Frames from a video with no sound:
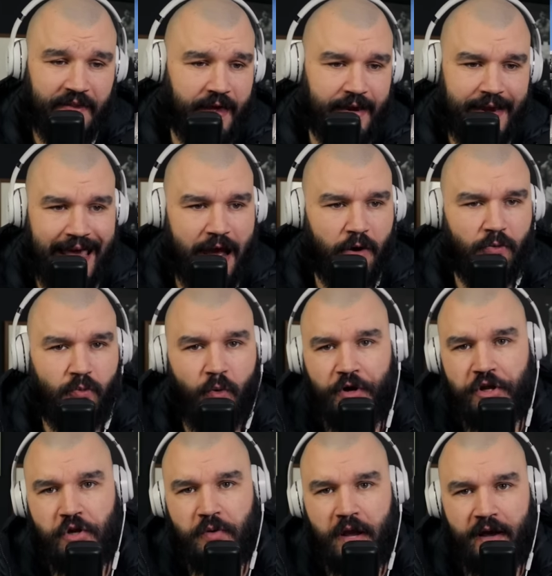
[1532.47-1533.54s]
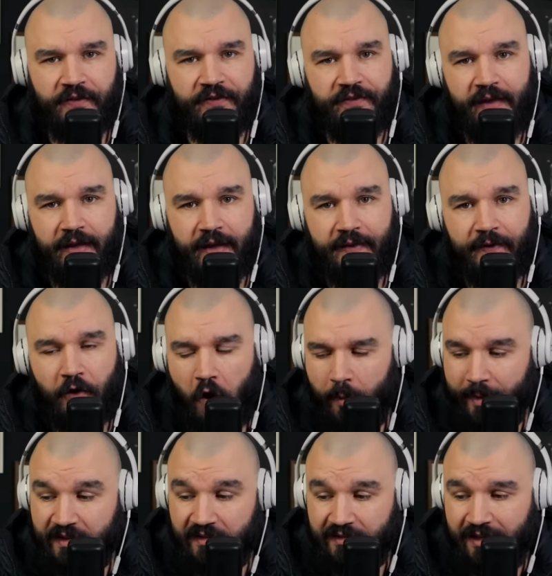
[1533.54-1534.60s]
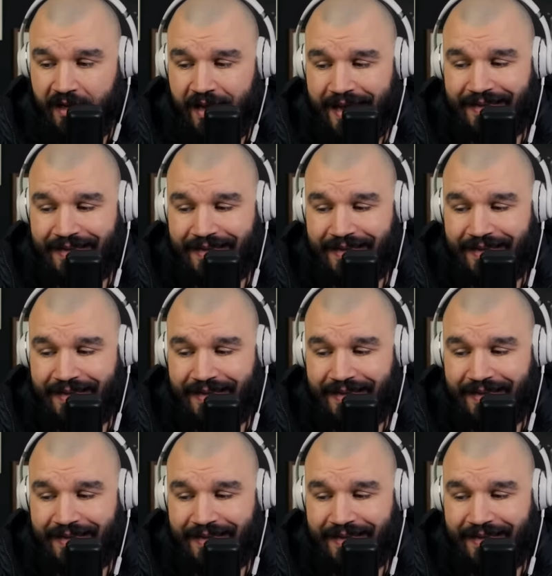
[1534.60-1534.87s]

that now. What do you guys think in the comments?